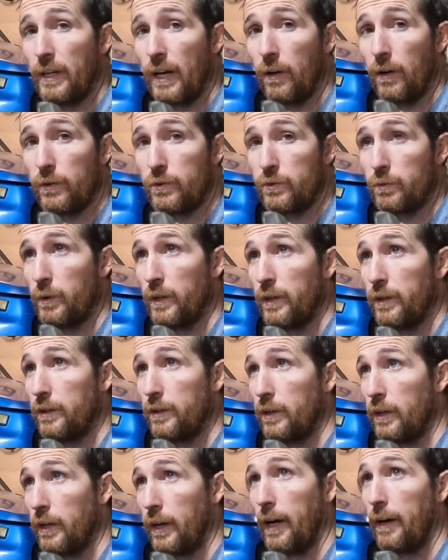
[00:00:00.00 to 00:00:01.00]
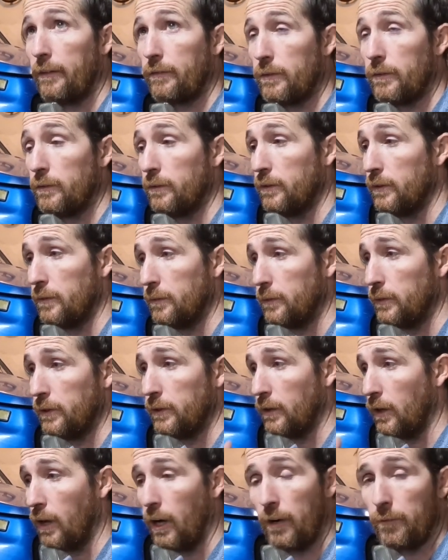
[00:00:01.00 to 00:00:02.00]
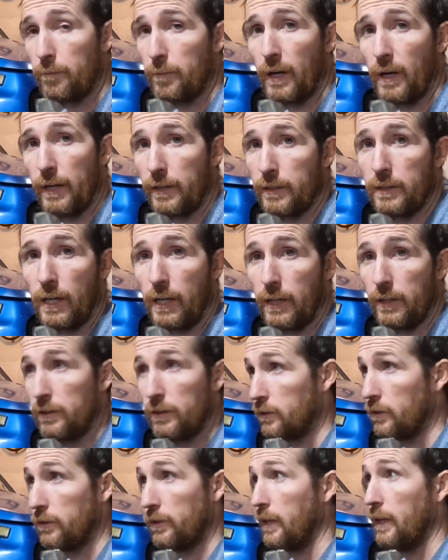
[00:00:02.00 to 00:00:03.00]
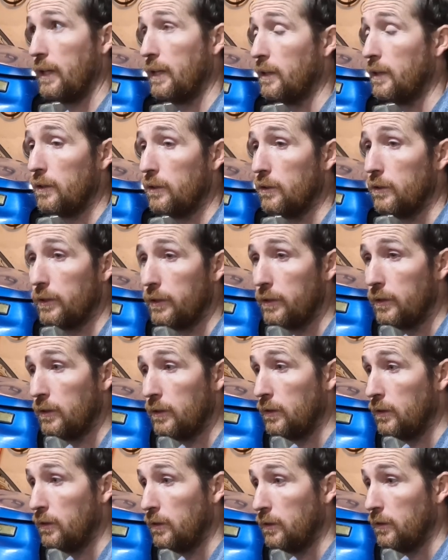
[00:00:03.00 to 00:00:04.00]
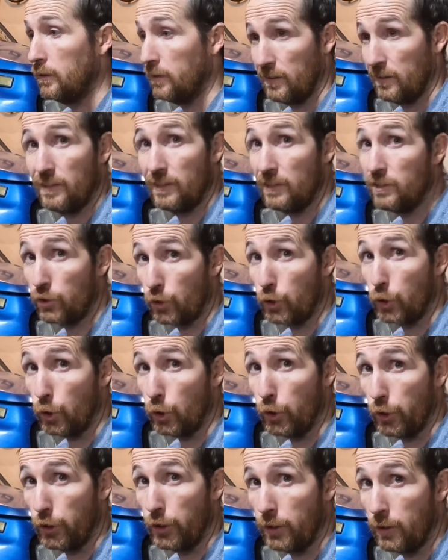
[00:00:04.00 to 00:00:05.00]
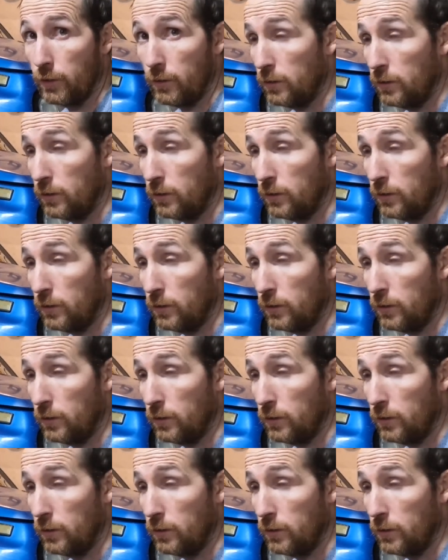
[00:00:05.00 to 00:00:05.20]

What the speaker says: doubts with the off-brand tires. Are they any good? These are good.